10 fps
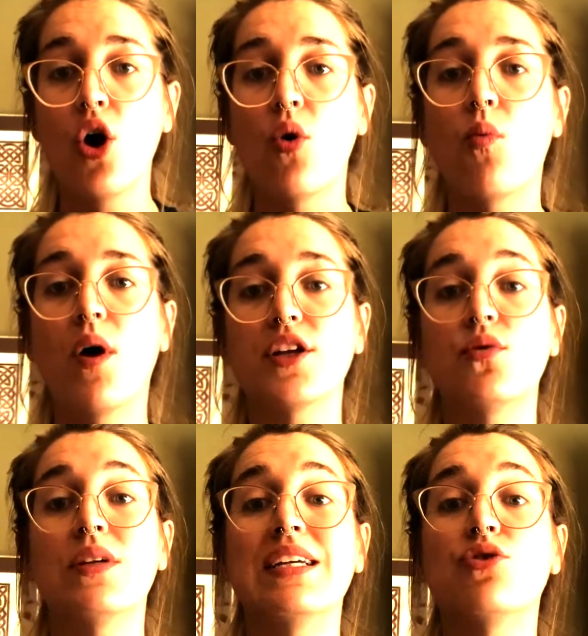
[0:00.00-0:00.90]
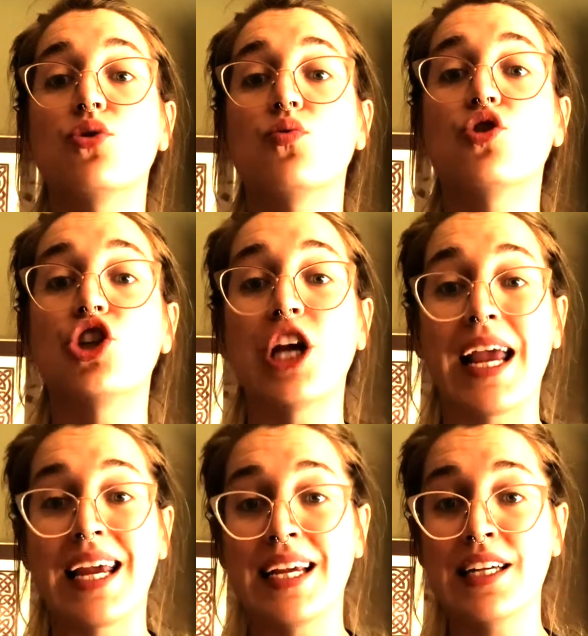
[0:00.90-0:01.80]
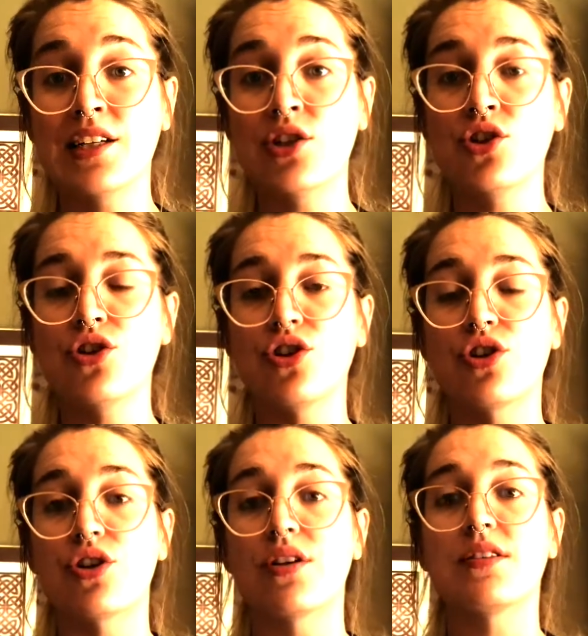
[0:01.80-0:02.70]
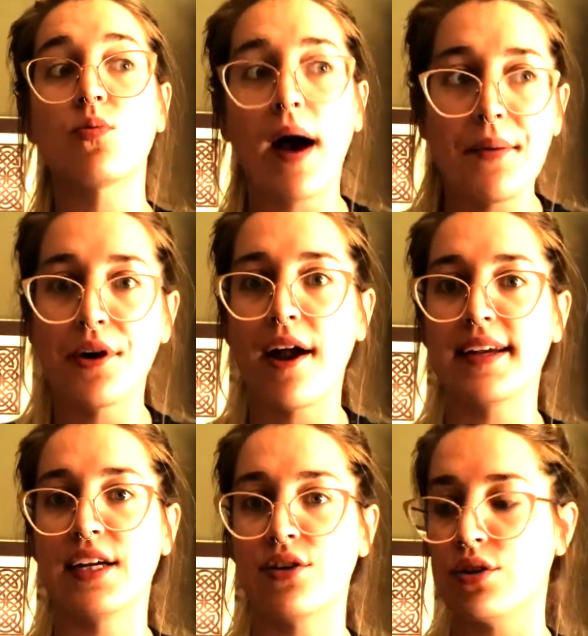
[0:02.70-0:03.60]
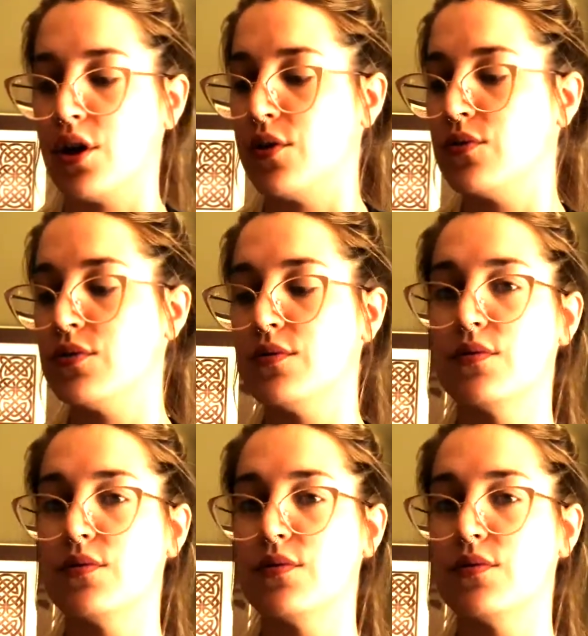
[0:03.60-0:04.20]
what you need to change. It's why we're not here alone.